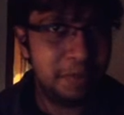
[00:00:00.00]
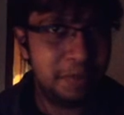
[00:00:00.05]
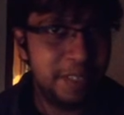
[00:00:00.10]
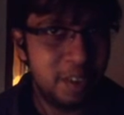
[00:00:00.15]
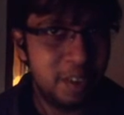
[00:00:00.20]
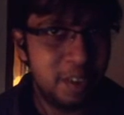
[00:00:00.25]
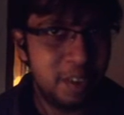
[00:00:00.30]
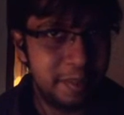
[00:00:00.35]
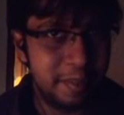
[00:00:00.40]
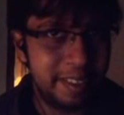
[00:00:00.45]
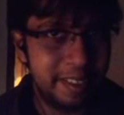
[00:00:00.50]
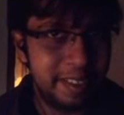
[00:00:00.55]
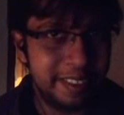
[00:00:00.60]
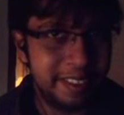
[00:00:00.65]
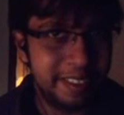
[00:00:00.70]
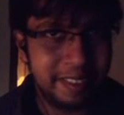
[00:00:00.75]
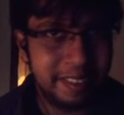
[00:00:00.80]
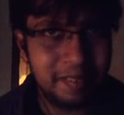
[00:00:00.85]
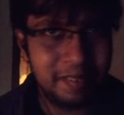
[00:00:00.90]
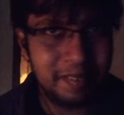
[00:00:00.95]
common, I think.
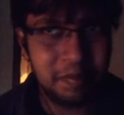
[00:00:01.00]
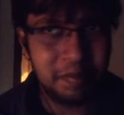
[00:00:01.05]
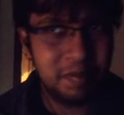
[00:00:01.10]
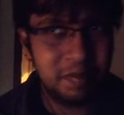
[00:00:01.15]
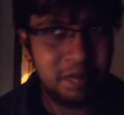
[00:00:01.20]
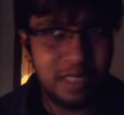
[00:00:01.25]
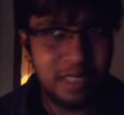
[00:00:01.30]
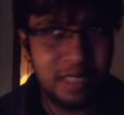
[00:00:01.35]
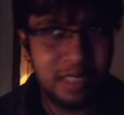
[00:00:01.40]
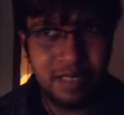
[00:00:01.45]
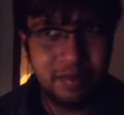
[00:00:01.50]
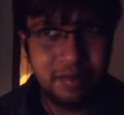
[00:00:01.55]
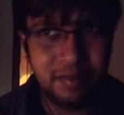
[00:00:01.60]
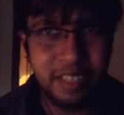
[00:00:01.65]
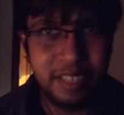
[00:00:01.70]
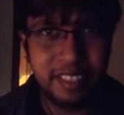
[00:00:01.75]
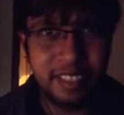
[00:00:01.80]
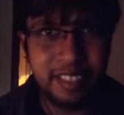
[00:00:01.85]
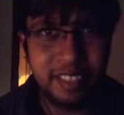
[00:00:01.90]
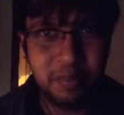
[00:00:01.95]

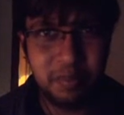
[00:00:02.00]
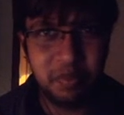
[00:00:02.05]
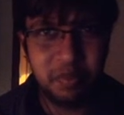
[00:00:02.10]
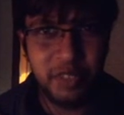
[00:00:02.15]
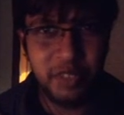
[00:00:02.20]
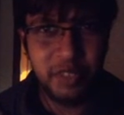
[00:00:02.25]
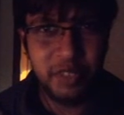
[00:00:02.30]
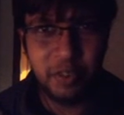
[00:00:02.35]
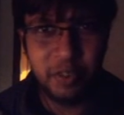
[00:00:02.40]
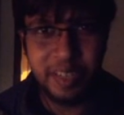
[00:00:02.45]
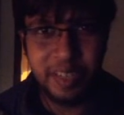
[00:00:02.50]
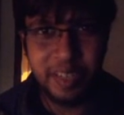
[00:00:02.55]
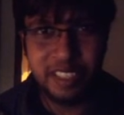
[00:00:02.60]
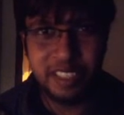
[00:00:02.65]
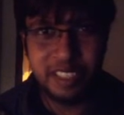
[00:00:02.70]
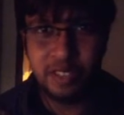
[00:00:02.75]
Getting few pages to